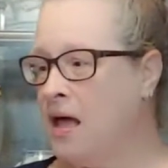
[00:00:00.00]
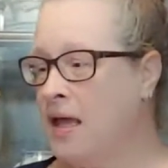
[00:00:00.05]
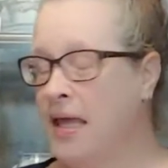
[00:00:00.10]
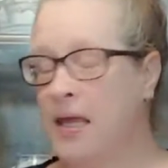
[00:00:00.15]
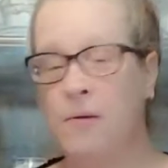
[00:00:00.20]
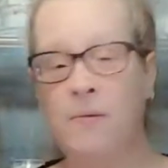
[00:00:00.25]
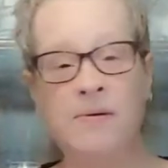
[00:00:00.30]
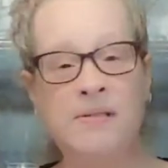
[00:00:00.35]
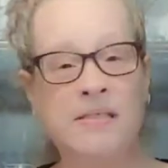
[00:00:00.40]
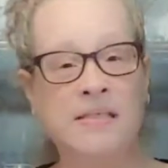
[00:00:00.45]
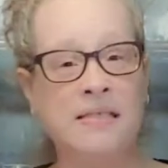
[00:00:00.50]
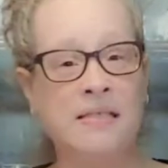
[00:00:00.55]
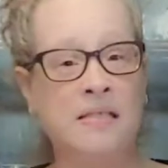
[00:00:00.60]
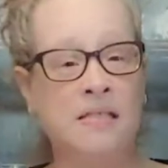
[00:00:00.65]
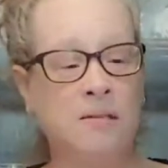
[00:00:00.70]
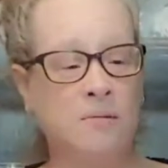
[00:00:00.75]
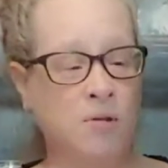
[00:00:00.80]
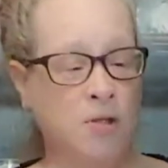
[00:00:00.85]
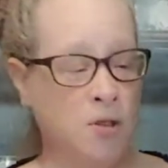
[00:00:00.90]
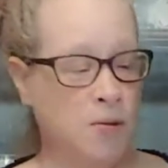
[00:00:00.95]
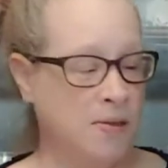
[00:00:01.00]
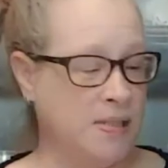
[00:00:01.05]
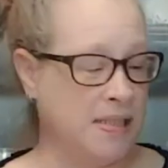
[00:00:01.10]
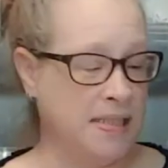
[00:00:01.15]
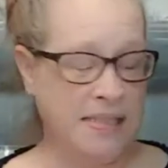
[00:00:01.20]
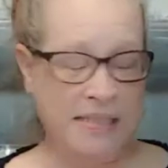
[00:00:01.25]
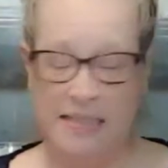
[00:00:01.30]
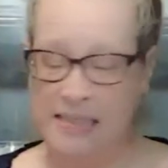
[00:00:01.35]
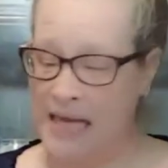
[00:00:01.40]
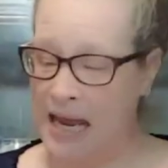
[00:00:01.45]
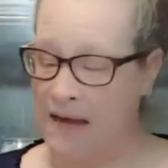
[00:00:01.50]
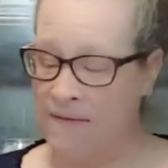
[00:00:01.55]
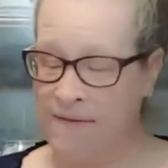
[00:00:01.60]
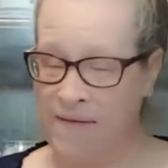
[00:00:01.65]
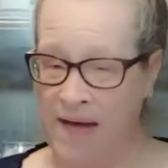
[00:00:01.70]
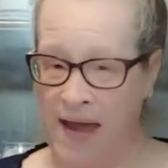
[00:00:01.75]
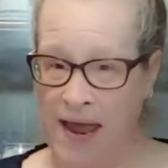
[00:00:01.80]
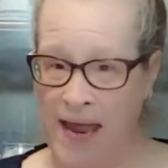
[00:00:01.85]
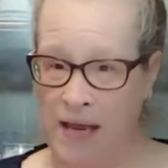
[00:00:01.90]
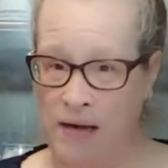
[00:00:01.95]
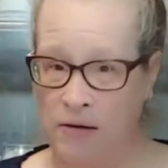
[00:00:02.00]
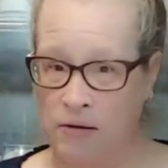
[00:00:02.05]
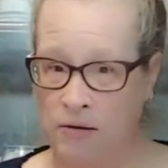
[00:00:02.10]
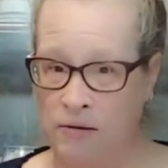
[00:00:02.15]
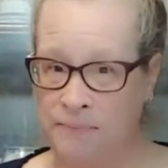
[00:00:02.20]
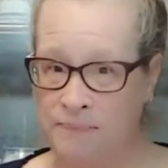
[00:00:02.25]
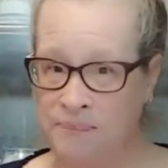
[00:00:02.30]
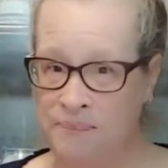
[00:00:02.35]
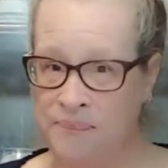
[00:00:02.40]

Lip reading: It was using Safe Ale